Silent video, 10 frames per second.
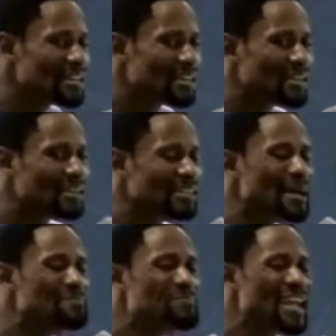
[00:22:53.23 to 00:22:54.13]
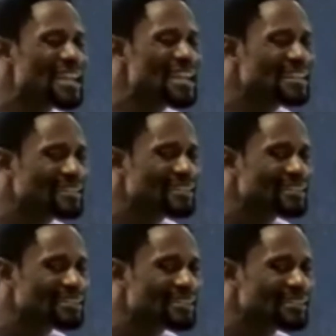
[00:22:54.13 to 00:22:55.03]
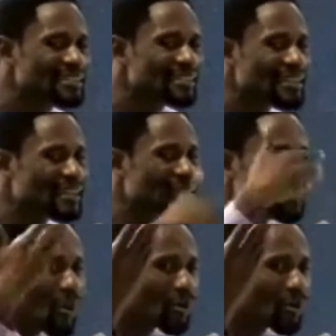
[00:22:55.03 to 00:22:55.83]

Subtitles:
the pain is gone.